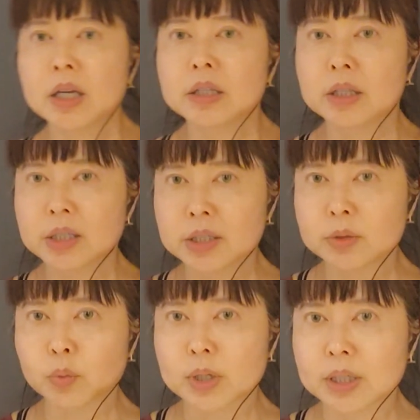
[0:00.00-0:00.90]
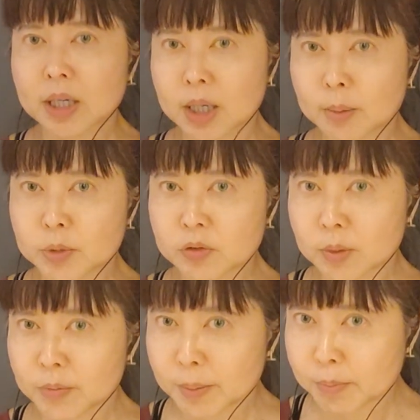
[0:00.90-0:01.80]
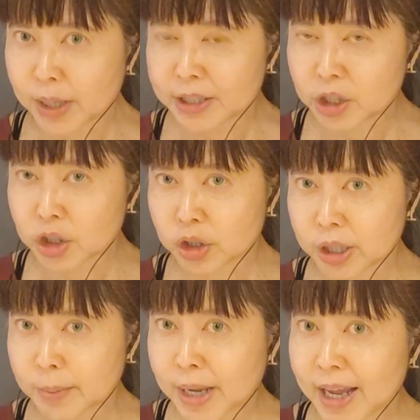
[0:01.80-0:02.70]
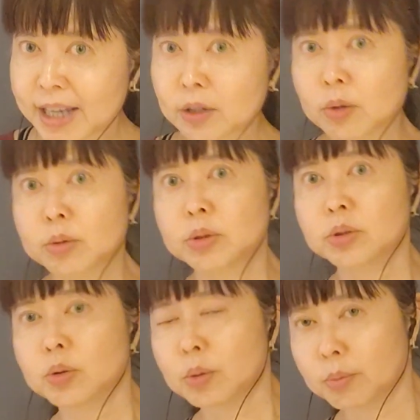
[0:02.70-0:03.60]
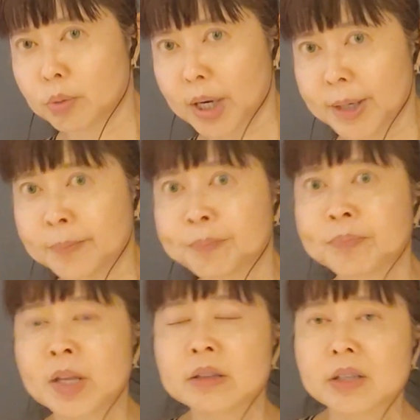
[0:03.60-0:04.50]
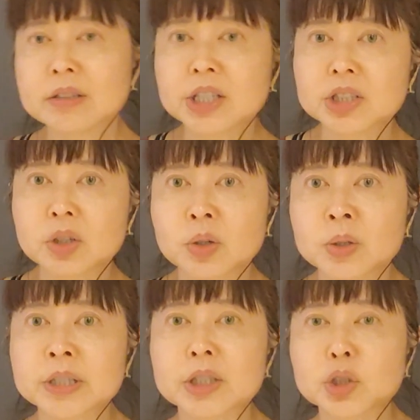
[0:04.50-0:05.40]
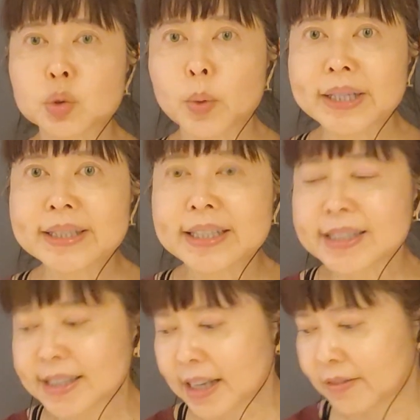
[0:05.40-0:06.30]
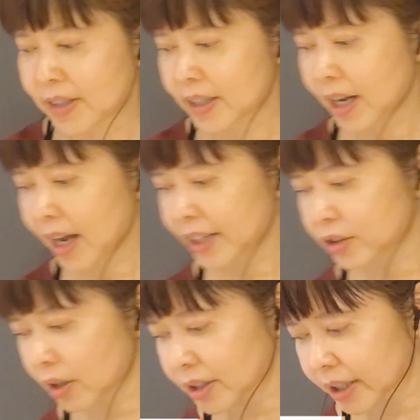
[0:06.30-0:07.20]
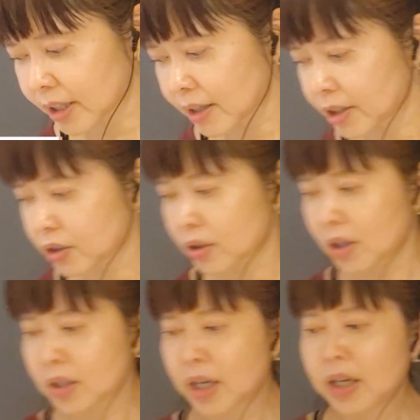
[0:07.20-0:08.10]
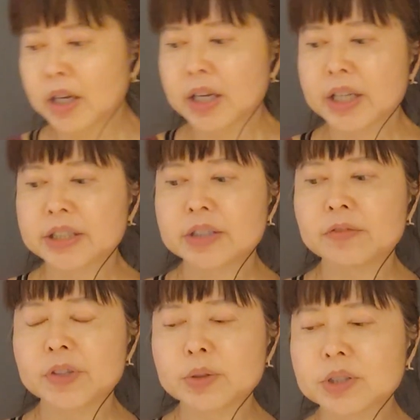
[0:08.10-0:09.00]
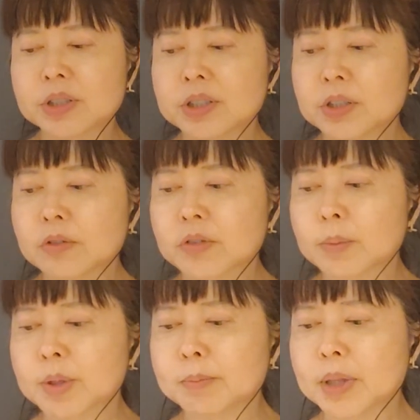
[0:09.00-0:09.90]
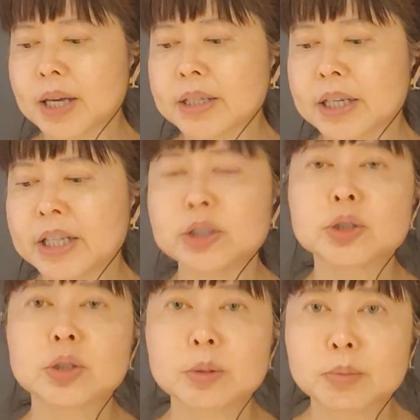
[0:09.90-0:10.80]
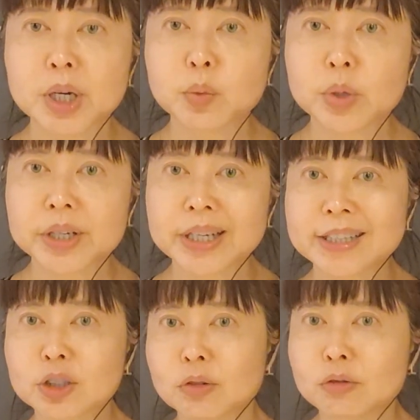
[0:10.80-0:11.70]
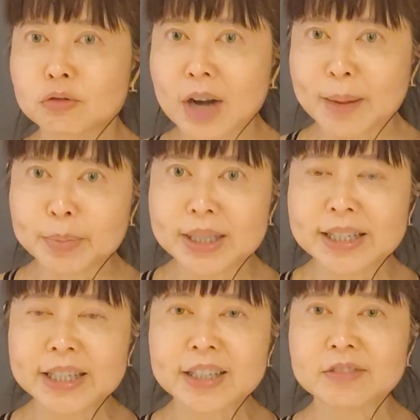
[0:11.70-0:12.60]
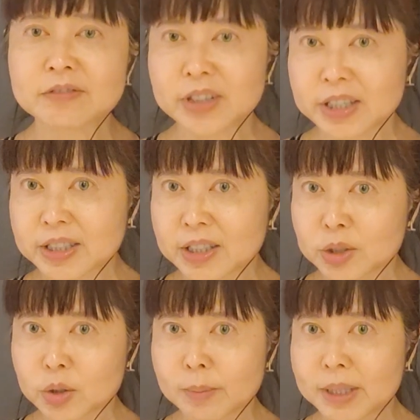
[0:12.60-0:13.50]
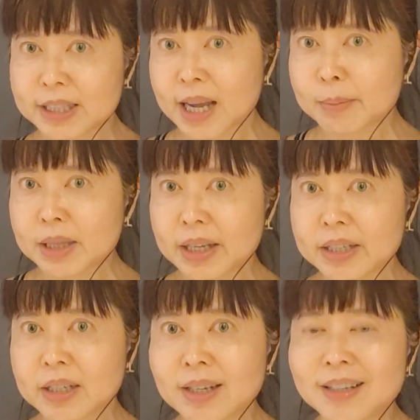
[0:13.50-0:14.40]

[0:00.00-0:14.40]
this one comes from the bloodstream and goes to the brain. This is called 27-hydroxycholesterol. It diffuses from the blood into the brain, where it's rapidly converted to a metabolite